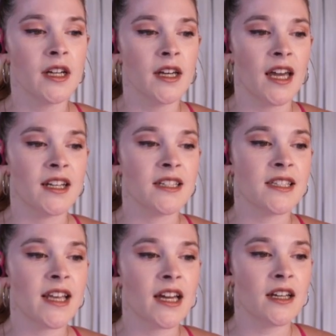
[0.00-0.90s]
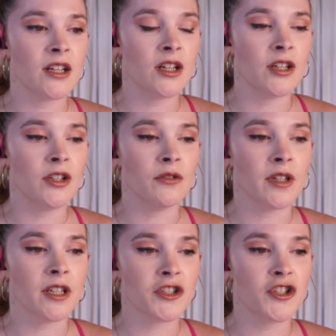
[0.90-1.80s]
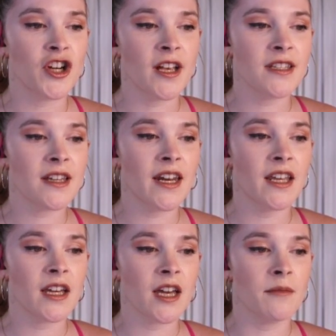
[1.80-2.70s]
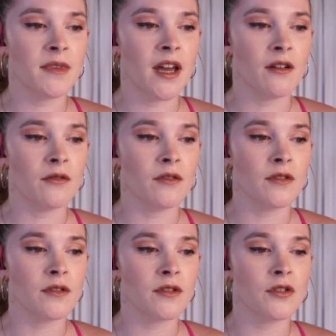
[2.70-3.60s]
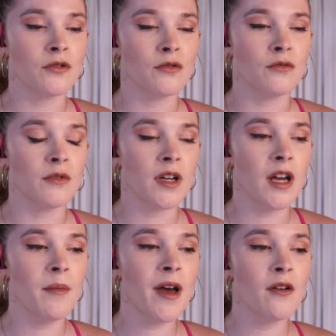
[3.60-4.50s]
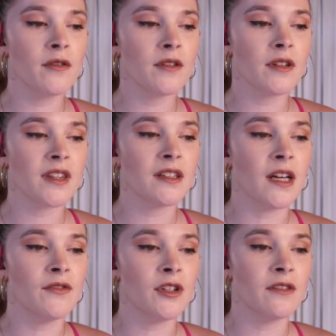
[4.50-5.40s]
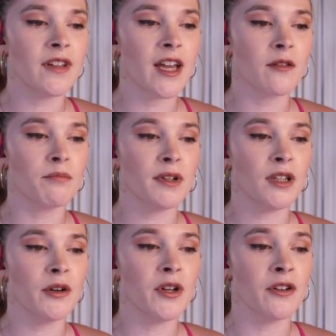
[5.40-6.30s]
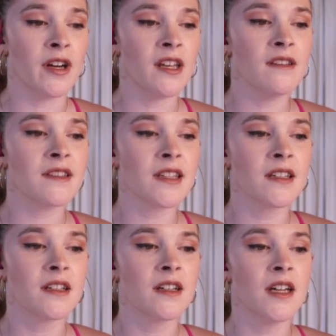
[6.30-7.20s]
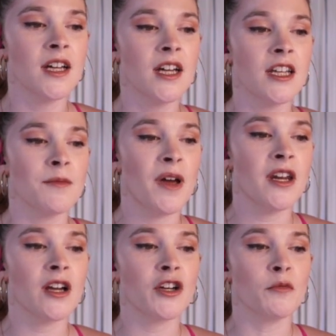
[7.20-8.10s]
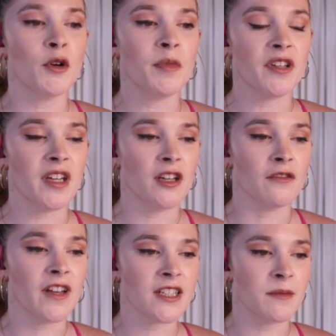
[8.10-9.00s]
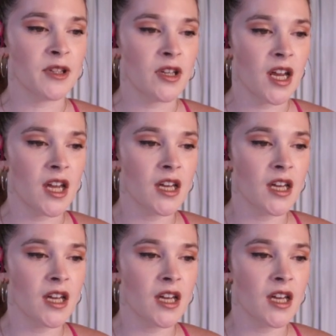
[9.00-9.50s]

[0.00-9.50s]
And instead, you're just letting it come down to about the level of like below your knees, depending on your mobility and your flexibility.